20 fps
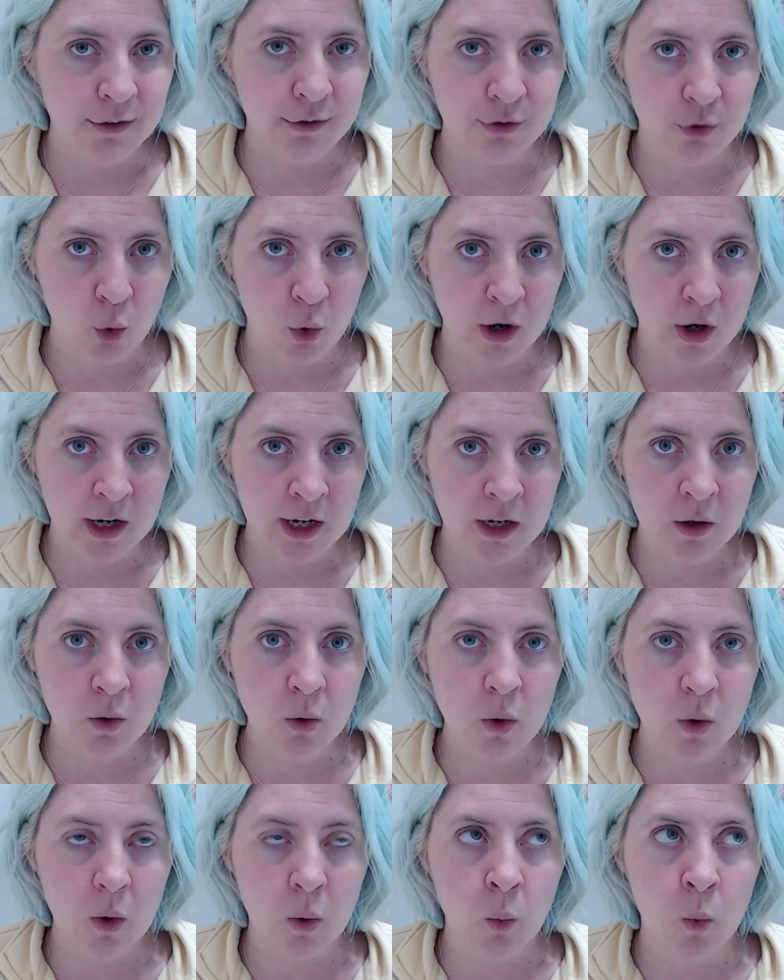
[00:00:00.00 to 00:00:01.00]
for
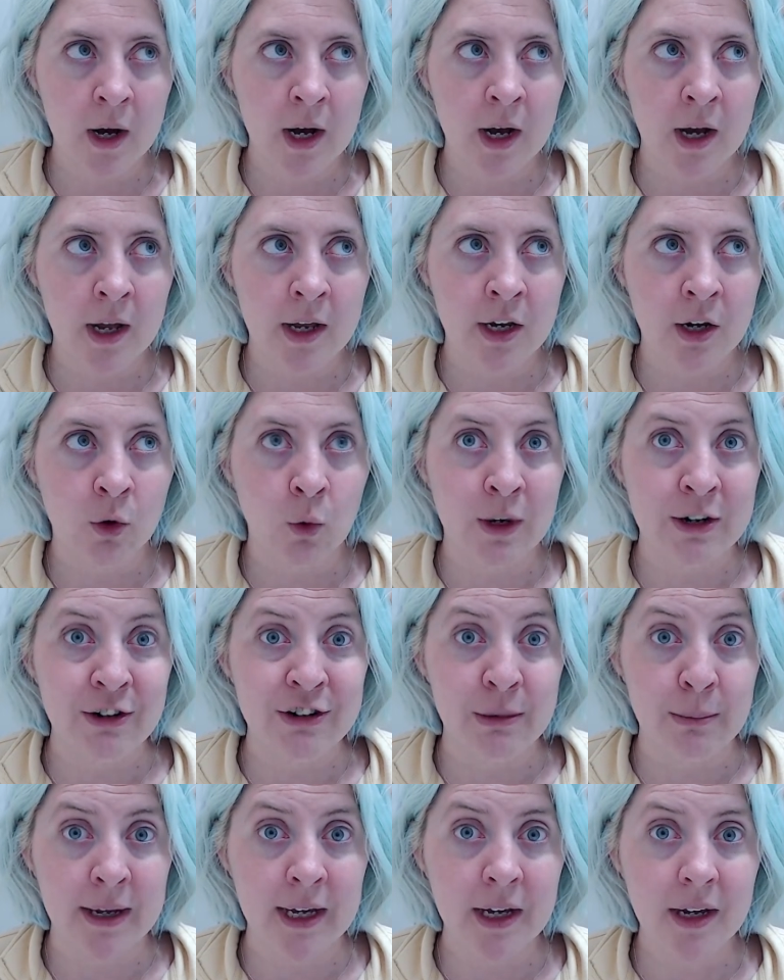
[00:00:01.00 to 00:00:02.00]
you what you're going to
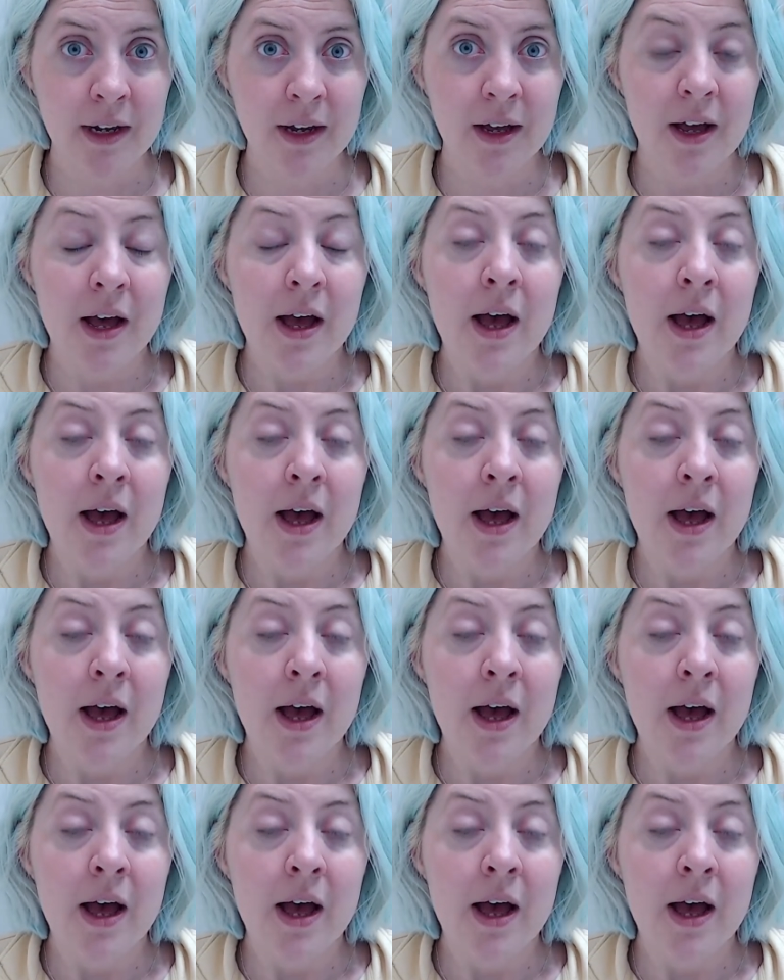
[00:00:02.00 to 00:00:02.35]
make,